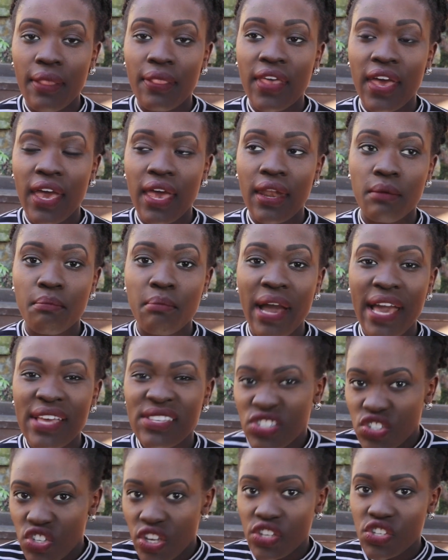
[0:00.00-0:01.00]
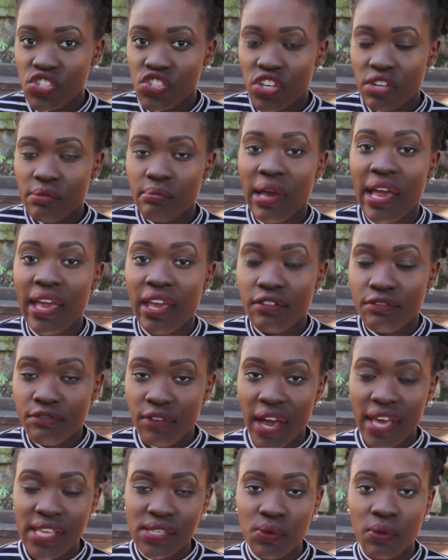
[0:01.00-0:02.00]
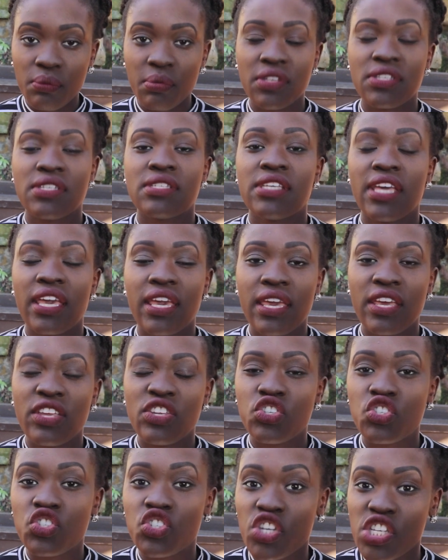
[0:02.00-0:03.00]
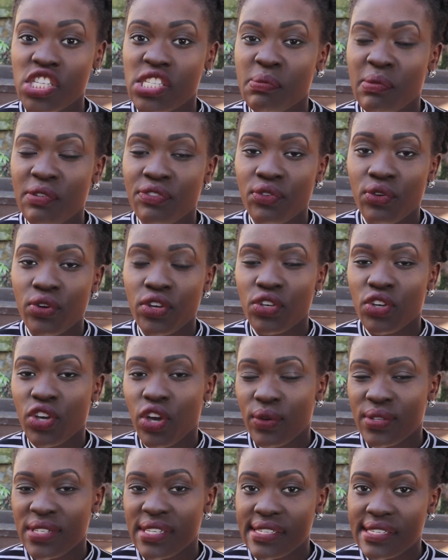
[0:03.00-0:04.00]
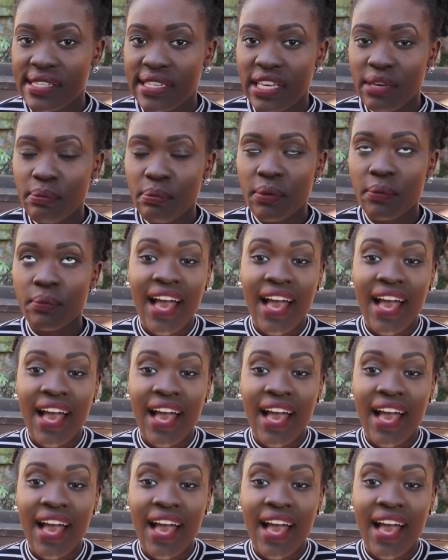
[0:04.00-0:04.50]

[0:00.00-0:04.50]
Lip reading: then my suggestion, my advice would be to take it just before you go to sleep.